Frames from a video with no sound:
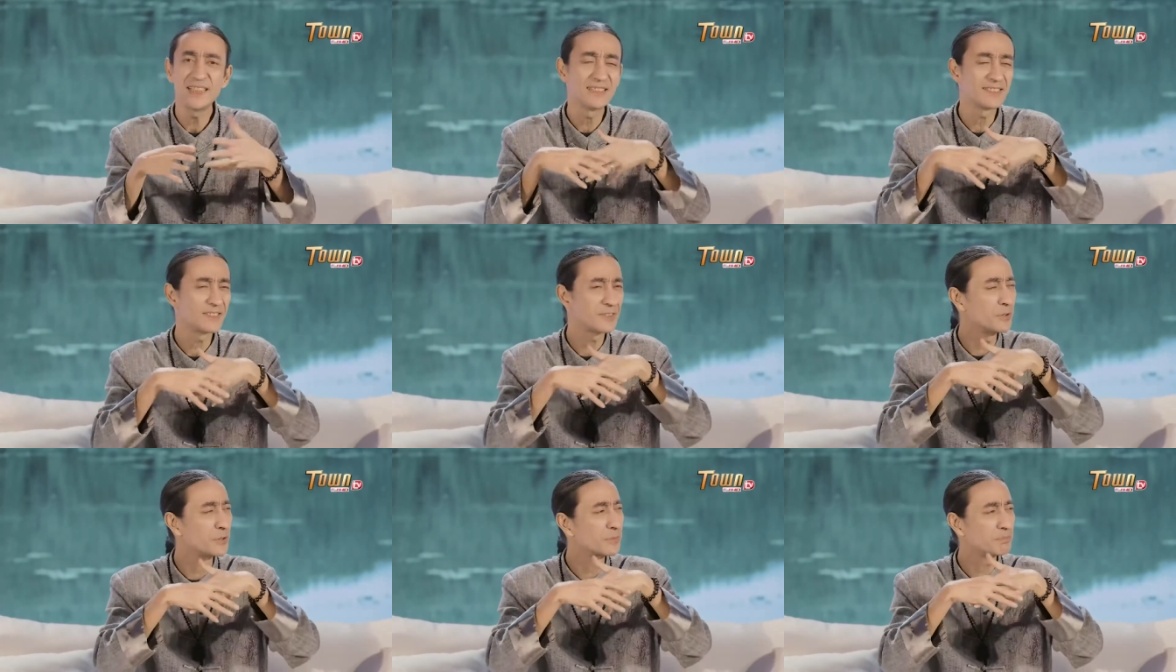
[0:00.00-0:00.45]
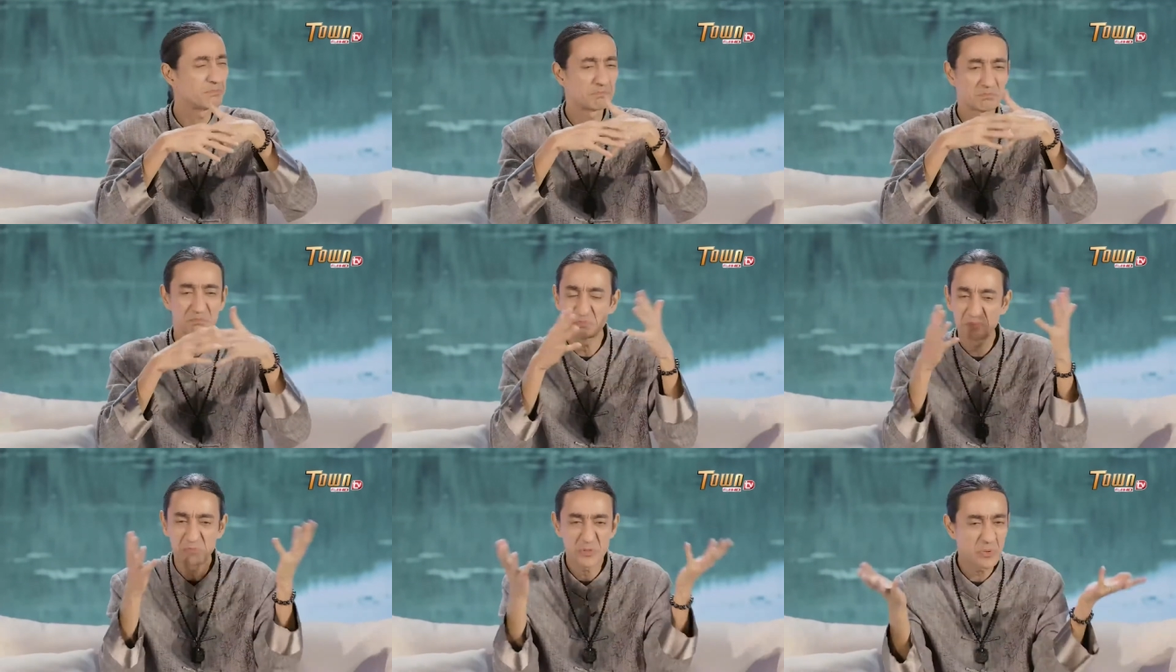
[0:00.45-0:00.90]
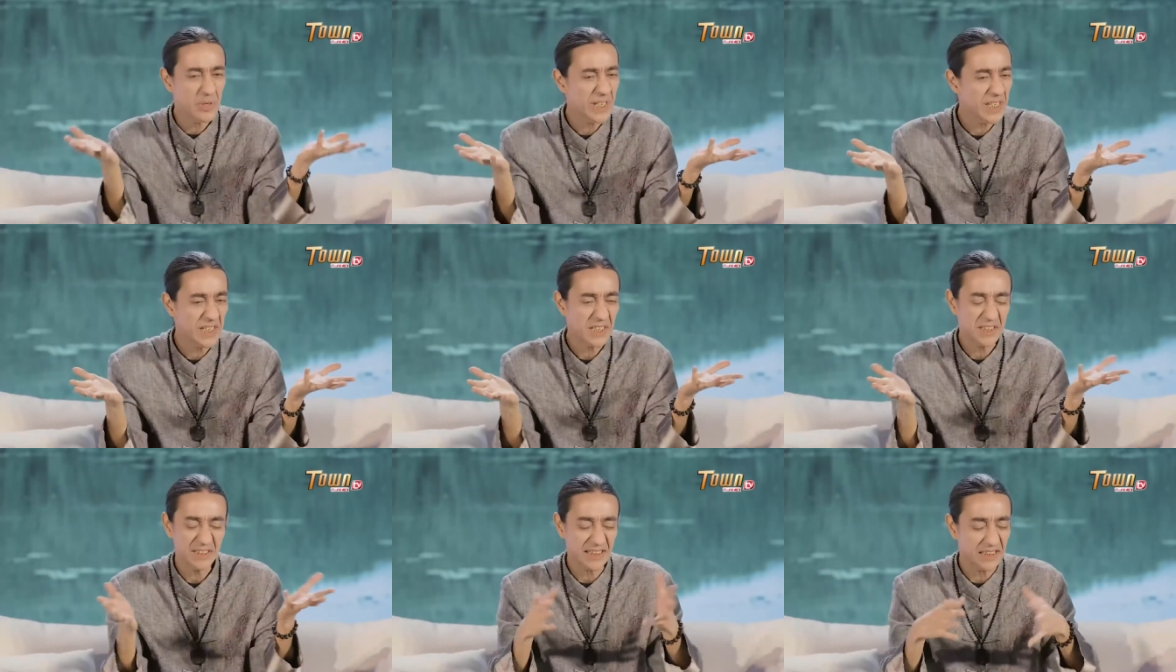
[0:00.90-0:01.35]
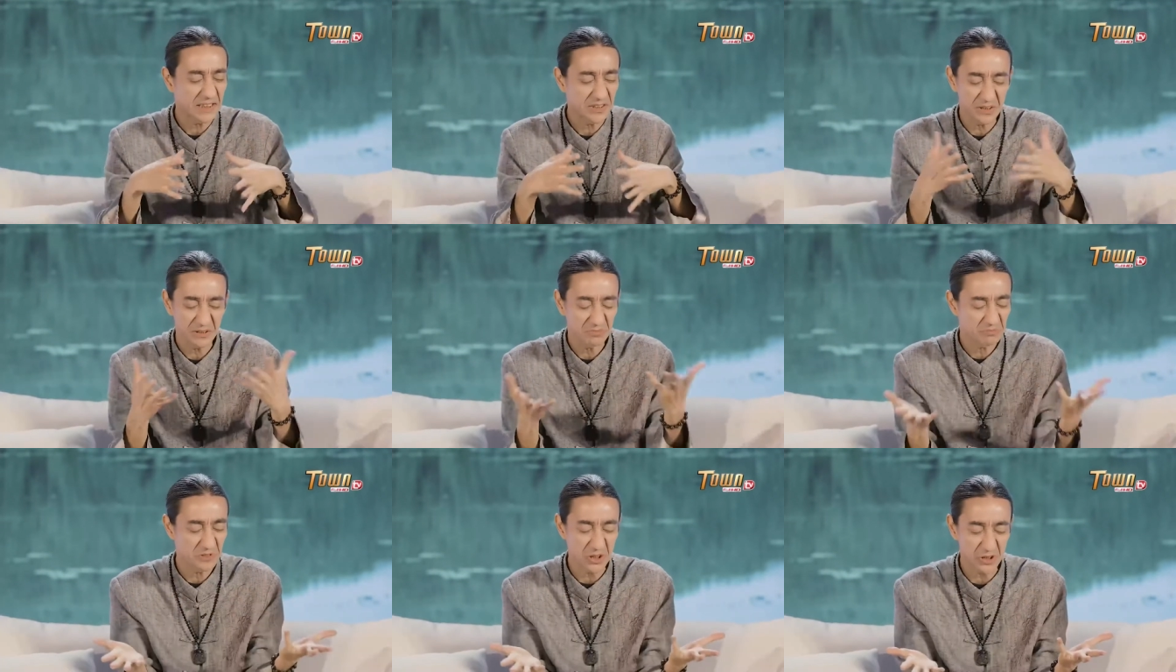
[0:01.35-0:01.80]
It looks weird and
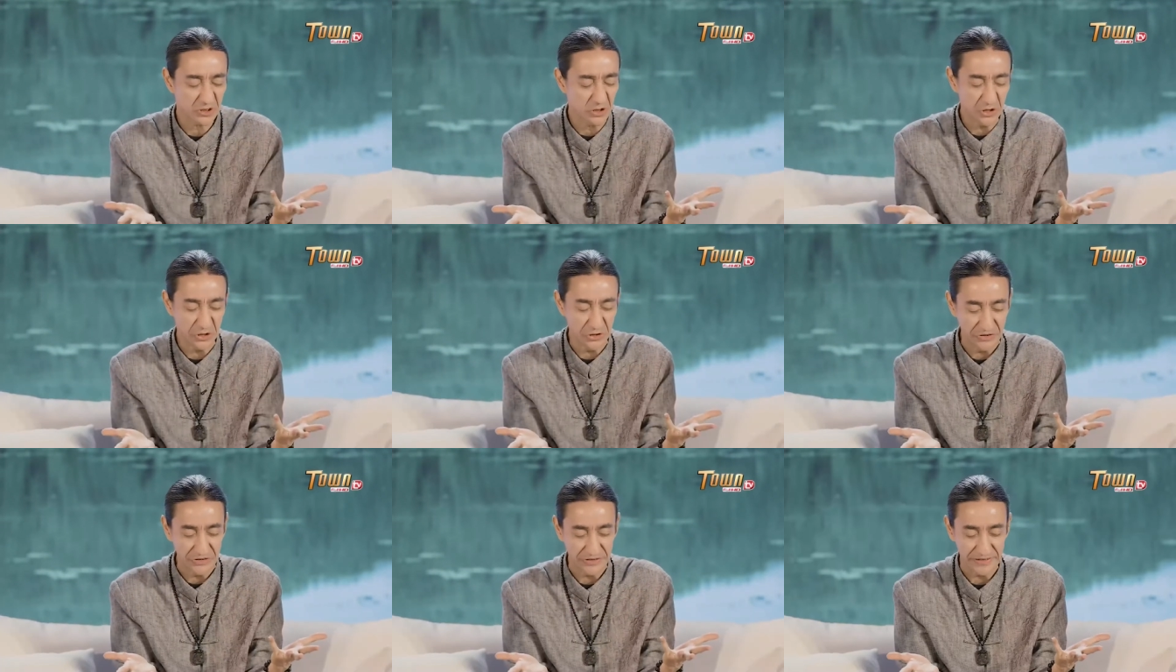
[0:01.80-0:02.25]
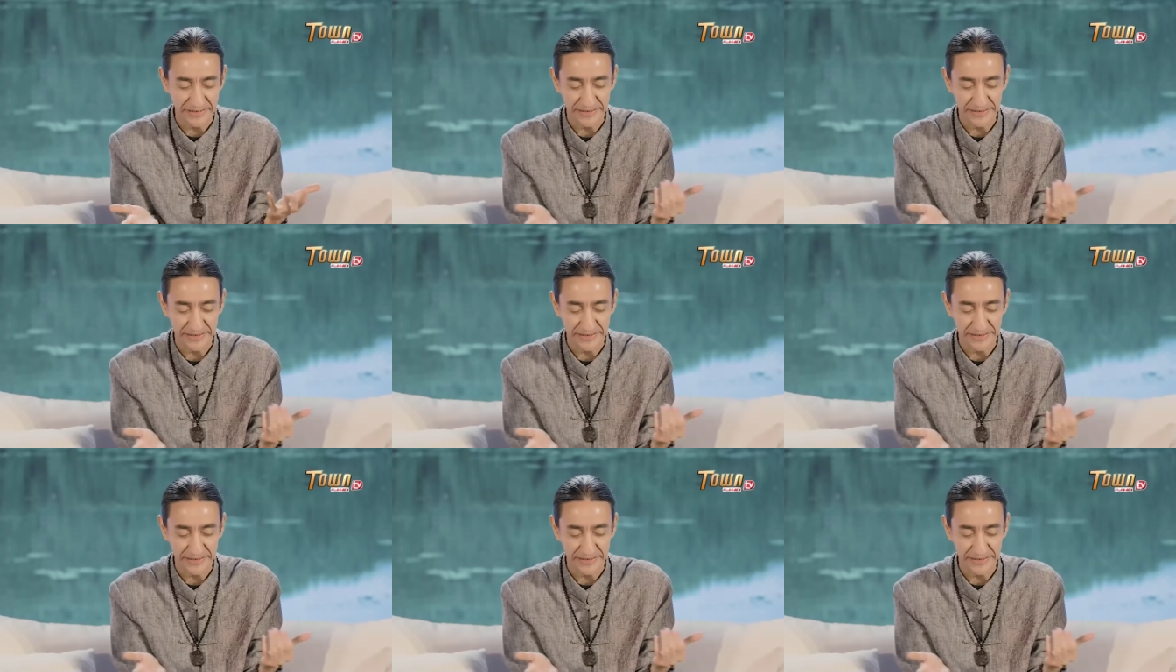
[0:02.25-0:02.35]
not good.